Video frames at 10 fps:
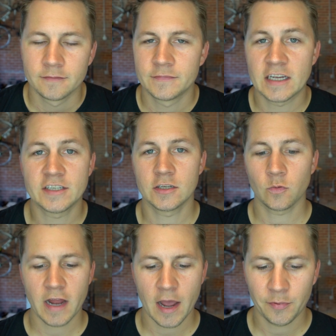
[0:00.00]
that's just
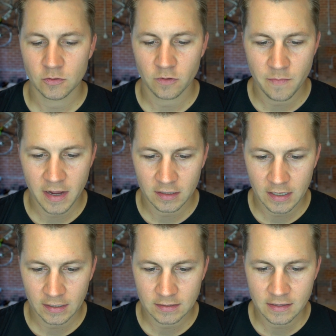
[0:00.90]
what happens when you make
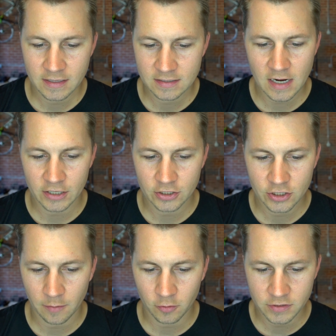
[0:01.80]
things. And this is not a
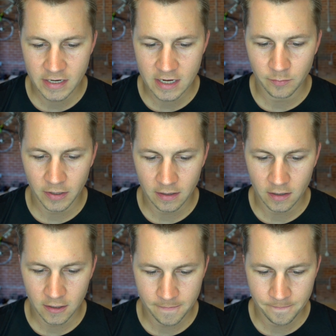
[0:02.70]
sharp critique, but
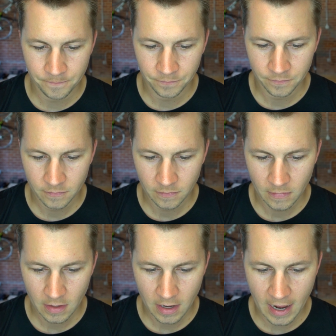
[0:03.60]
um,
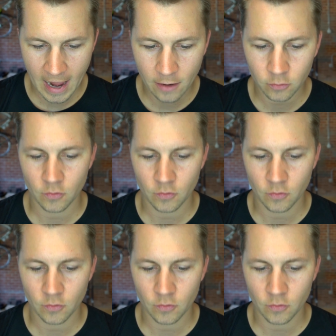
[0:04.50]
I would